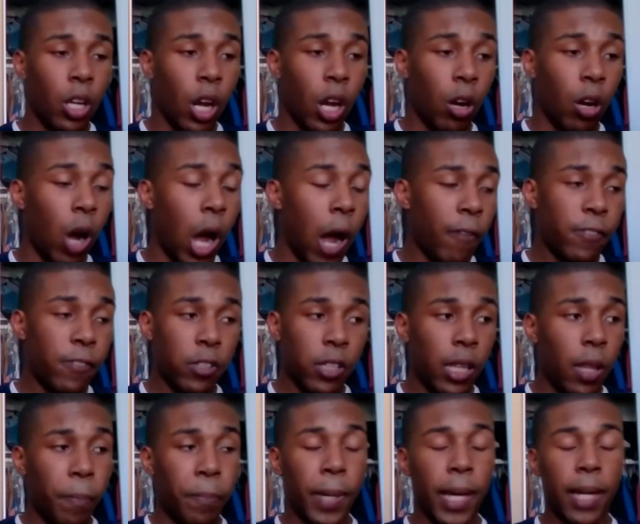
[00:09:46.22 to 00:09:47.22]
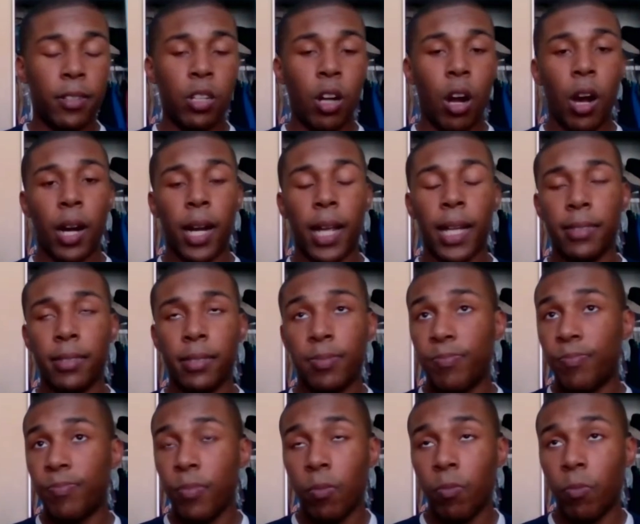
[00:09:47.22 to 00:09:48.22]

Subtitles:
You know, obviously the big targets,